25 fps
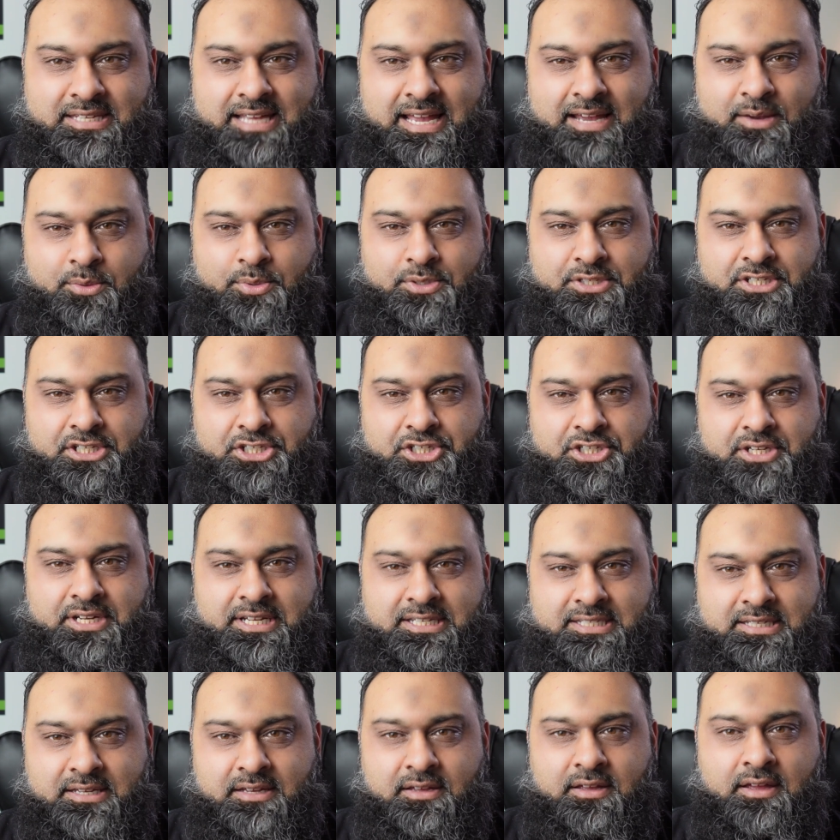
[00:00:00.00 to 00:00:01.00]
acquisition
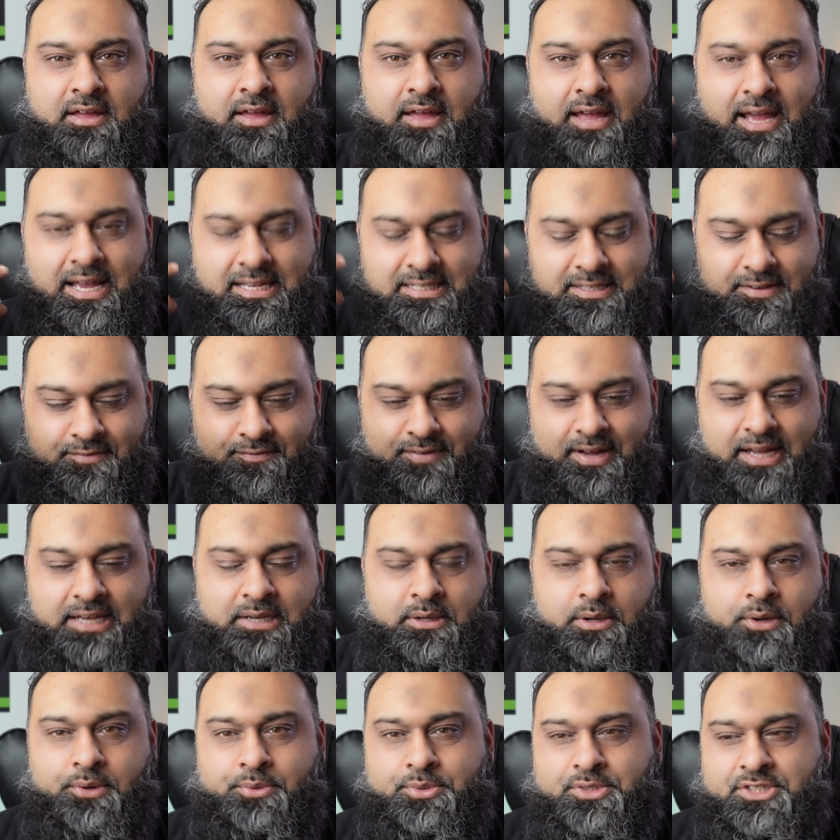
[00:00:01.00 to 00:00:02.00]
as a value
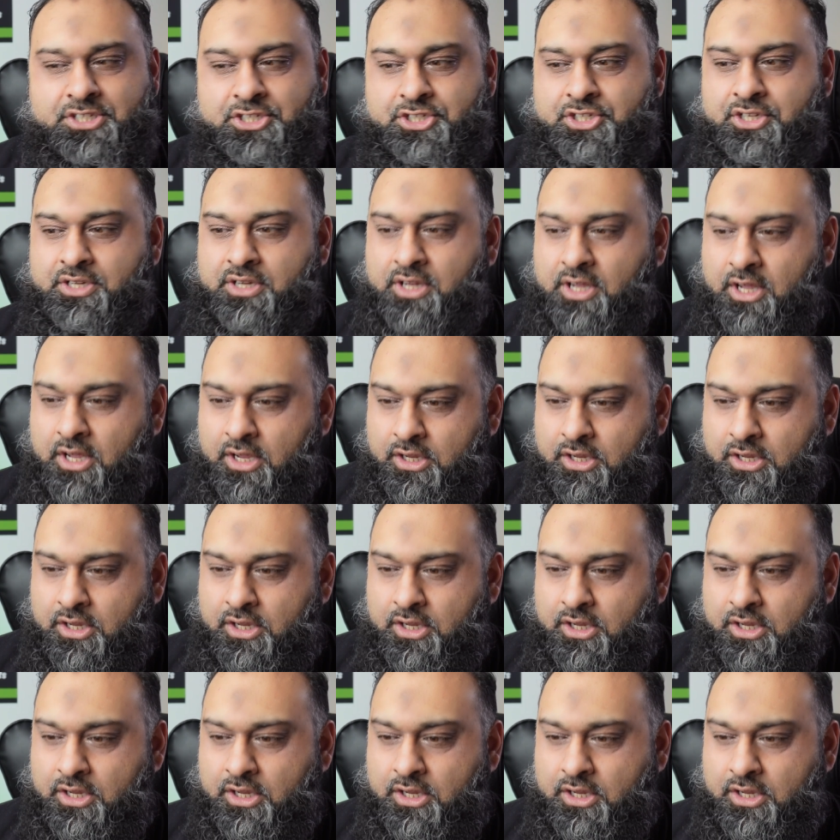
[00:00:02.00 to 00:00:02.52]
acquisition,